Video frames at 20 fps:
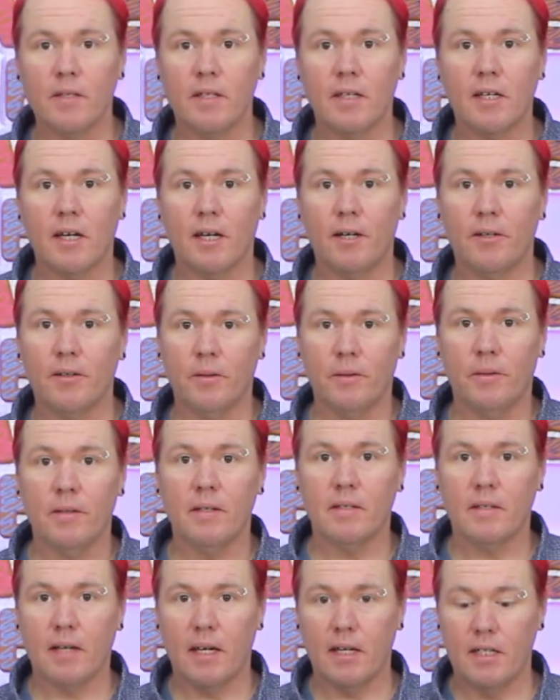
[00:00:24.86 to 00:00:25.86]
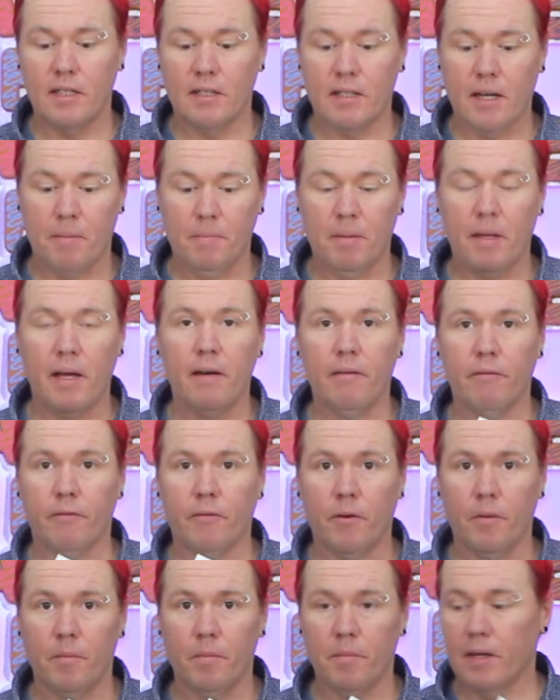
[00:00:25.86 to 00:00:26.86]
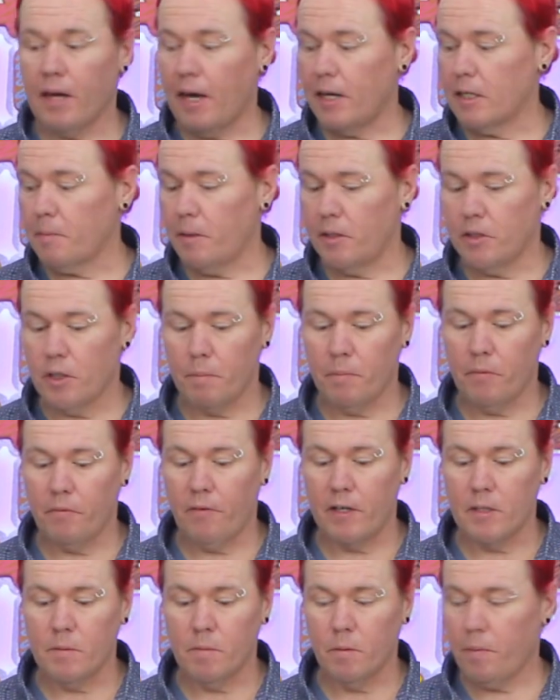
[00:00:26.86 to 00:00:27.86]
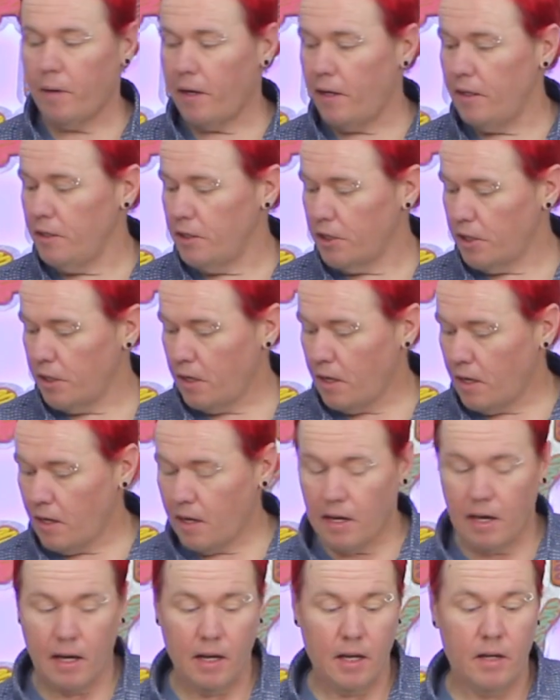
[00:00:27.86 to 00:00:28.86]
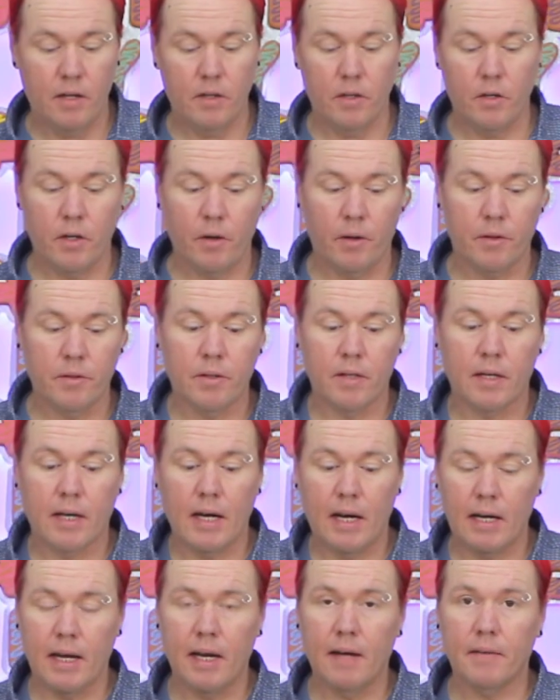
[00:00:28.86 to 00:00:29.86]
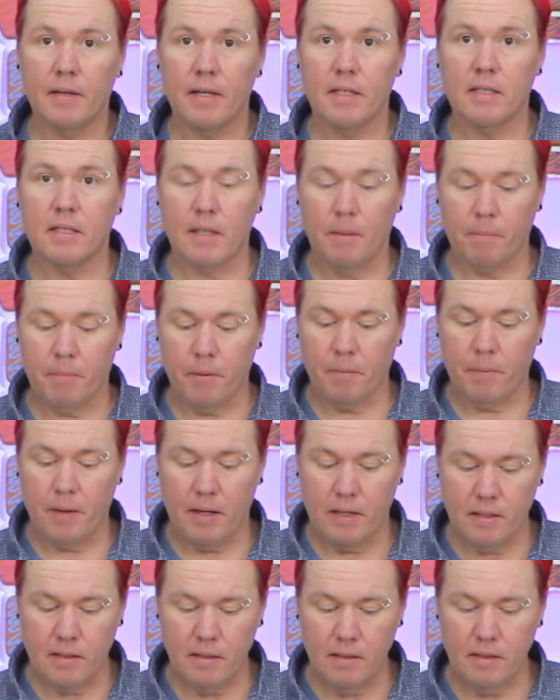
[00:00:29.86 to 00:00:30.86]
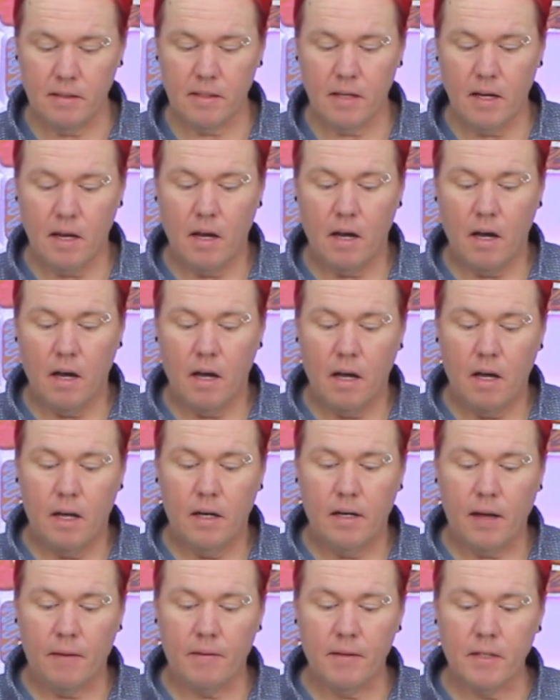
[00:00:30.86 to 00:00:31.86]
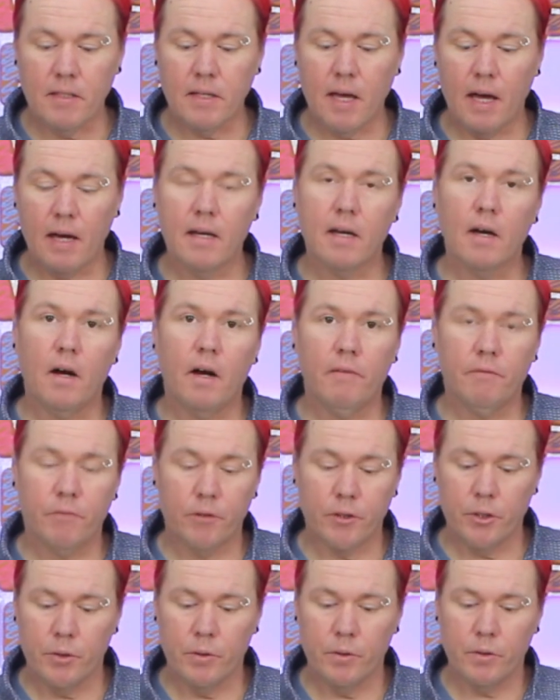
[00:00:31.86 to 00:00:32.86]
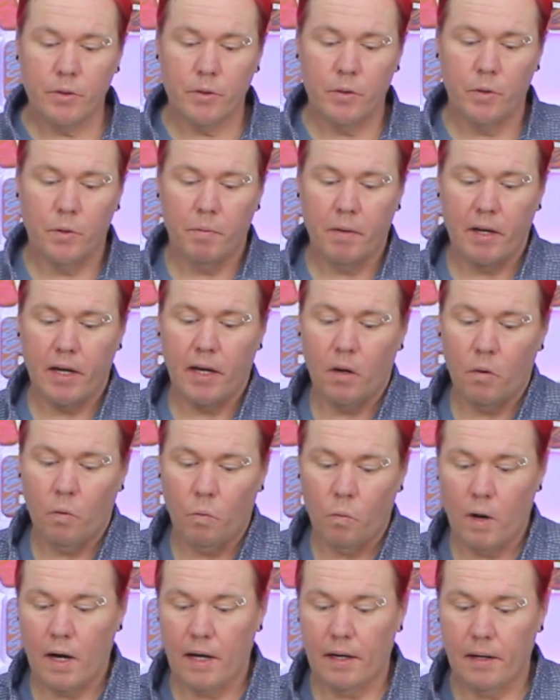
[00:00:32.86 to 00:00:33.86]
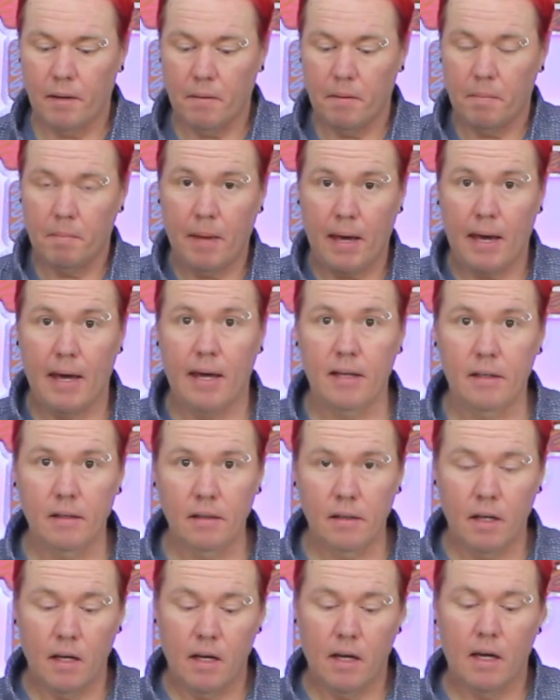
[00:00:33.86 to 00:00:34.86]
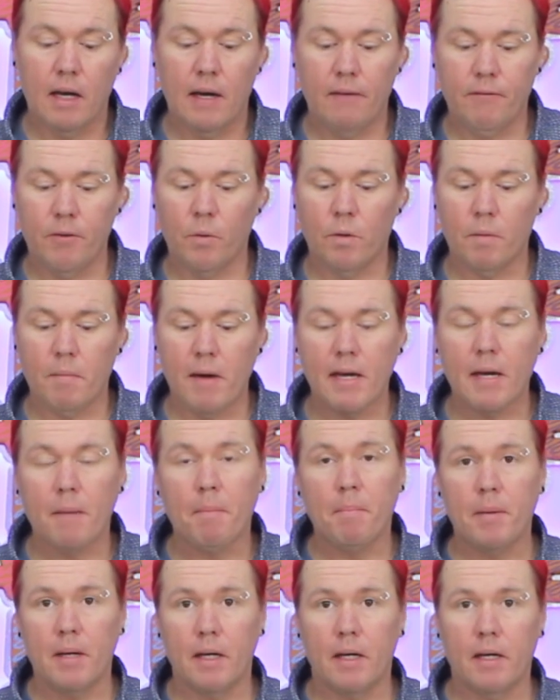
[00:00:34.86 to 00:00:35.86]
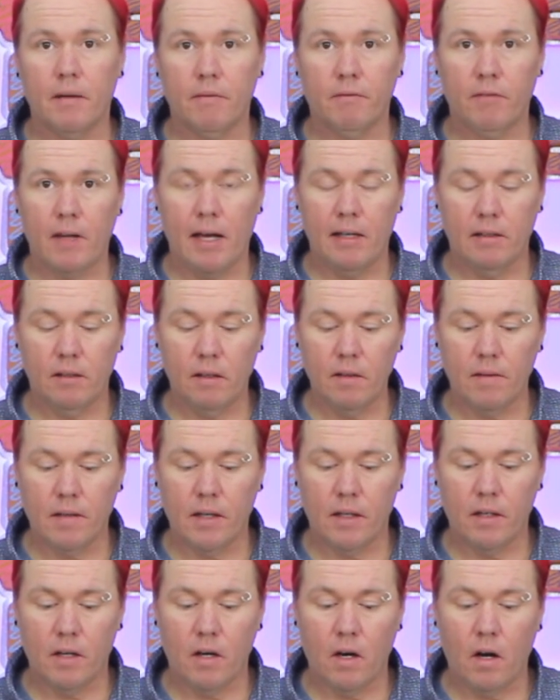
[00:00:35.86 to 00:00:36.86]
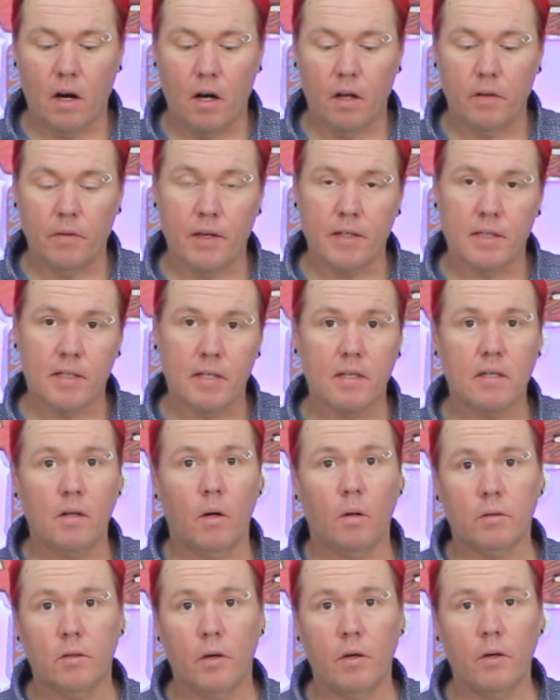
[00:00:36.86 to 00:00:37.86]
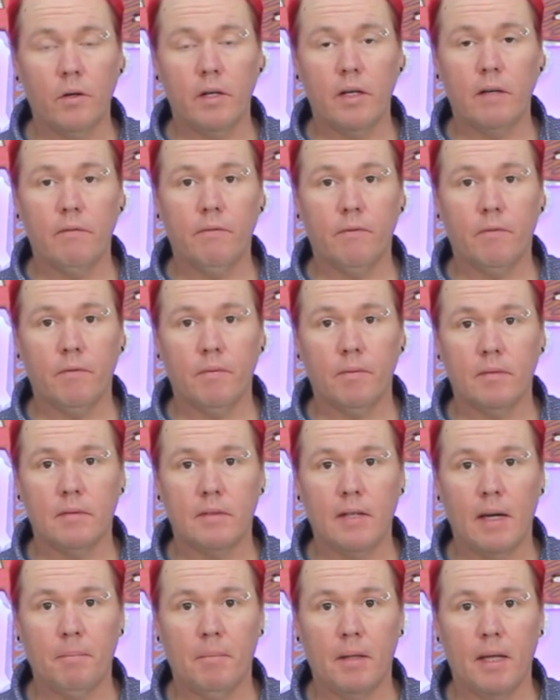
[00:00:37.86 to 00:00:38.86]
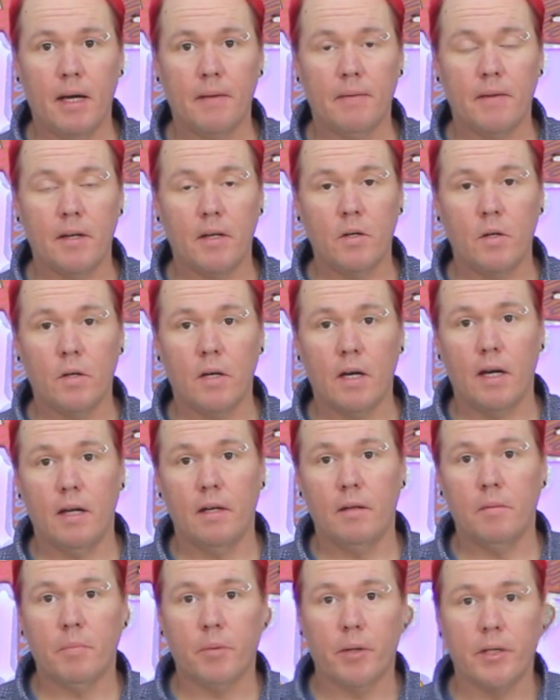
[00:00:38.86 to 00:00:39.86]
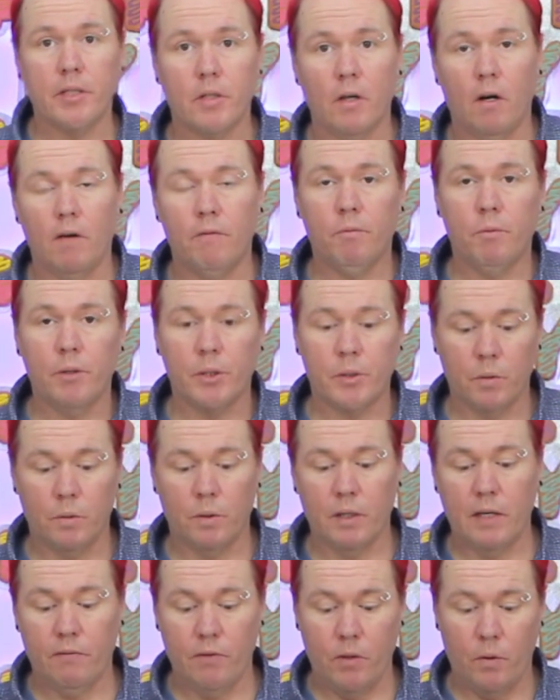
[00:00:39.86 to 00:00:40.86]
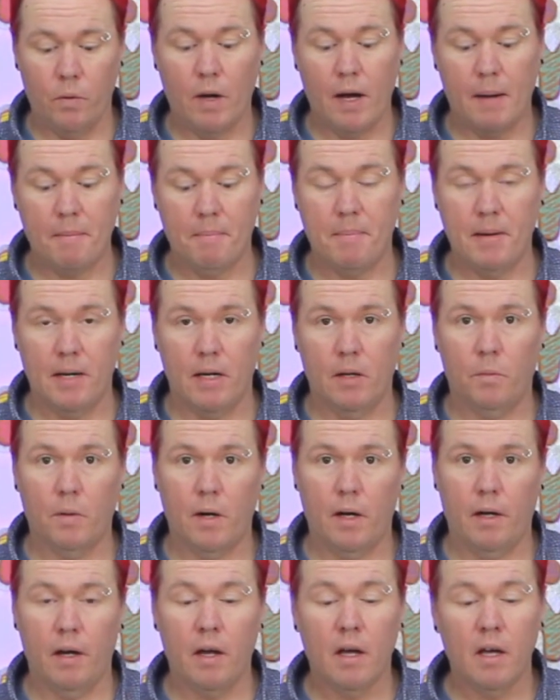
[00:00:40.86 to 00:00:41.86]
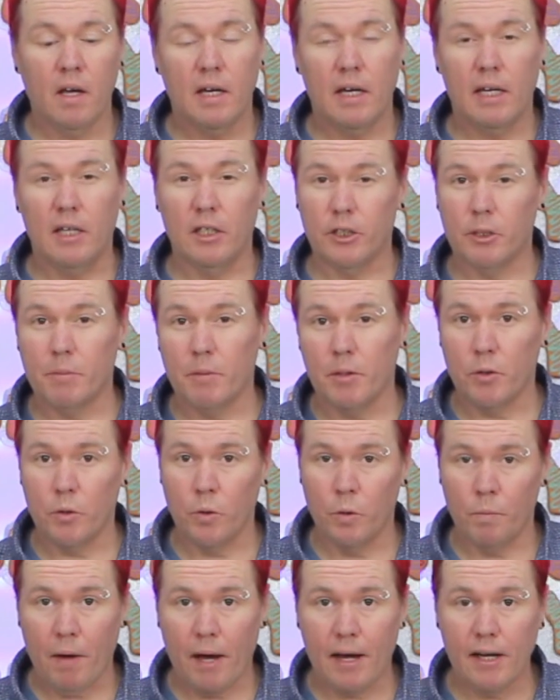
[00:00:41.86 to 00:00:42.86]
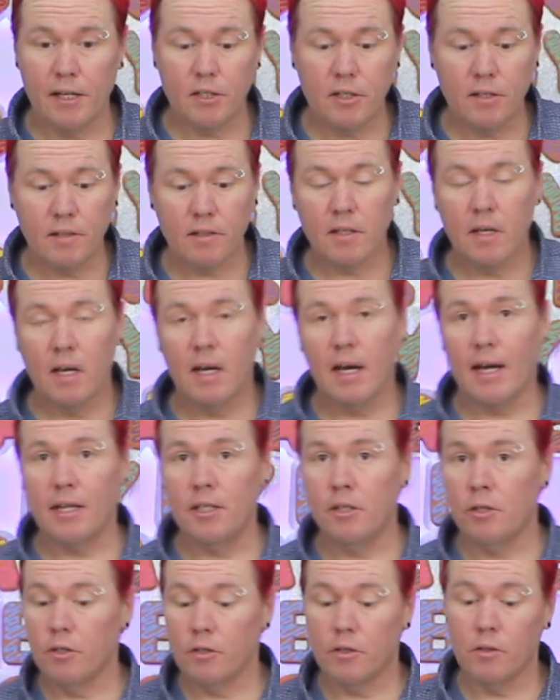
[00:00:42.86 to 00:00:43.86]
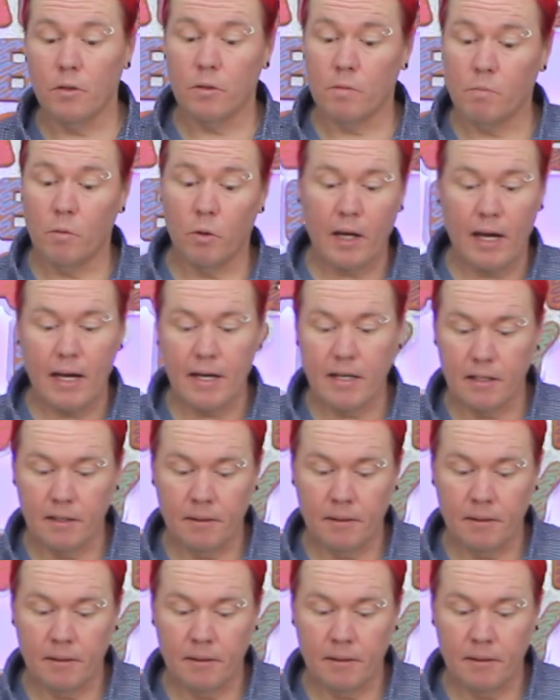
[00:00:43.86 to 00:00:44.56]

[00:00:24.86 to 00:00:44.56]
thing you're going to do is take your template from the Cakes by Chopper Facebook page and you're going to cut out these separate pieces. Now this cake I've reduced to being one pan. If you want to make a bigger flounder, then there's this alternative template that you can print off, which will give you a bigger one. It'll just be 2 pages and you just use more cake.